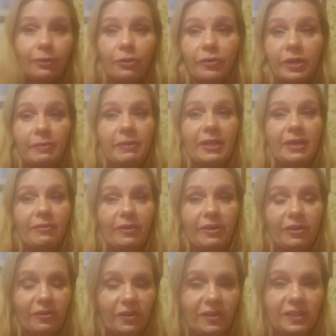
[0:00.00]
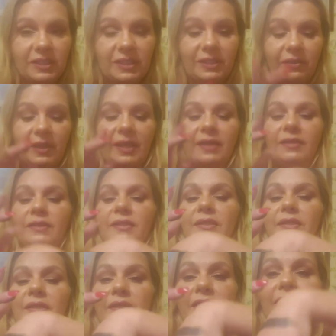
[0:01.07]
creamy that went across. Okay, are